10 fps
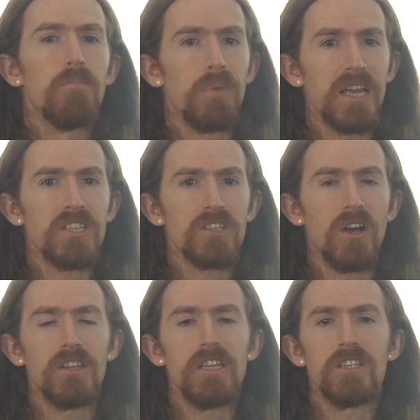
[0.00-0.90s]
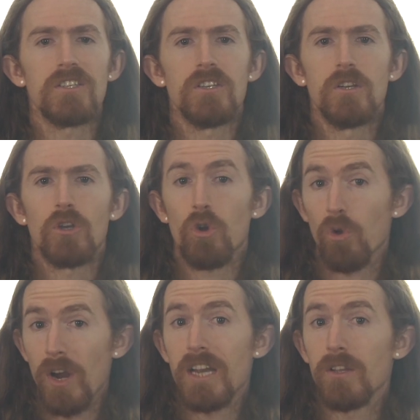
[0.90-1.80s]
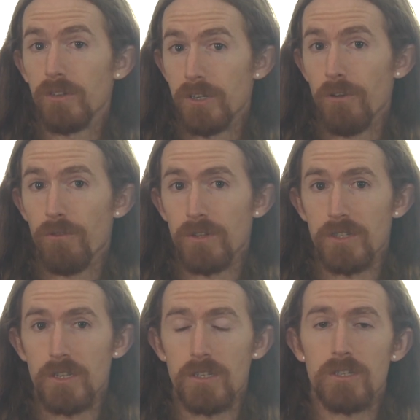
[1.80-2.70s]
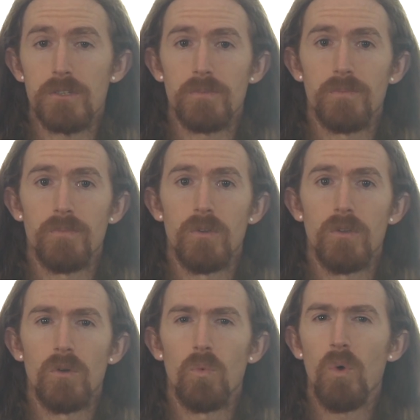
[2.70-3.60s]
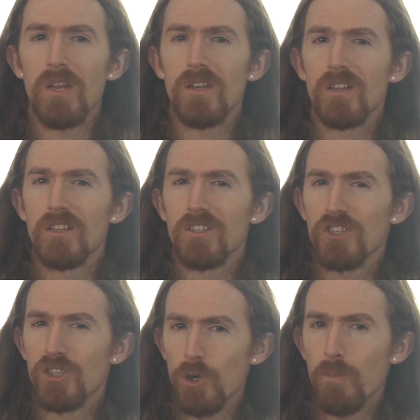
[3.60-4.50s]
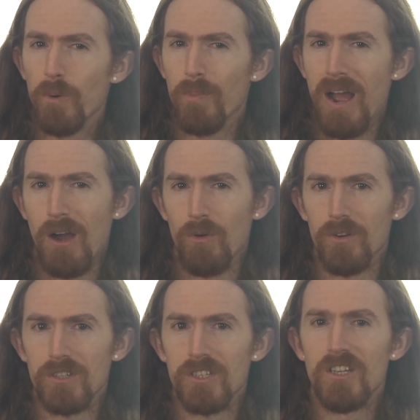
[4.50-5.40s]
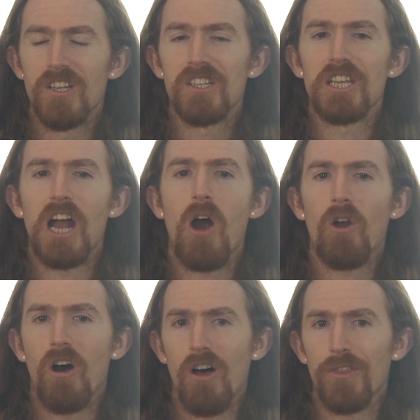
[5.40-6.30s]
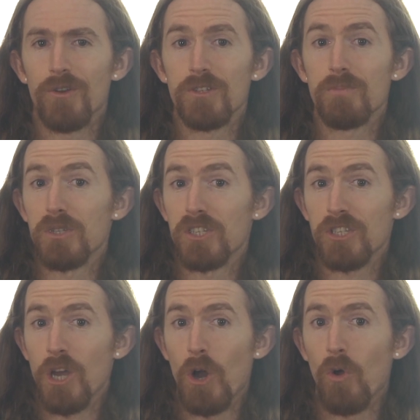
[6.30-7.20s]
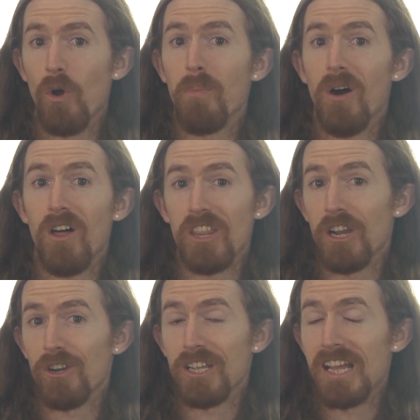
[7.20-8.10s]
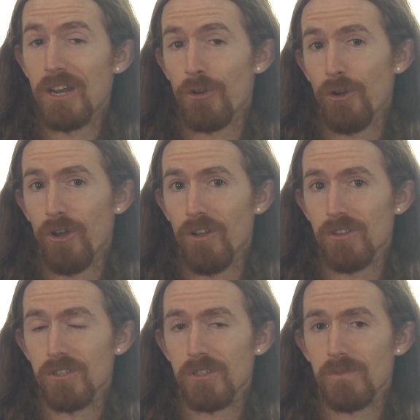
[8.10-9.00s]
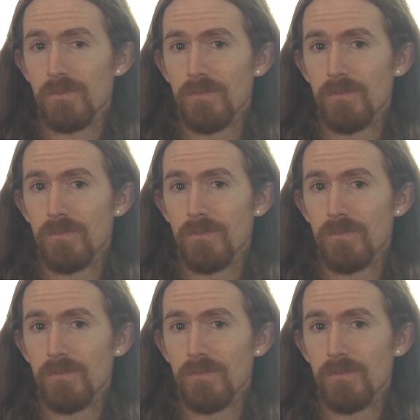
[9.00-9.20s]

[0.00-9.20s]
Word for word: based on these cranial differences, what superpowers did our authors bestow upon their Neanderthals?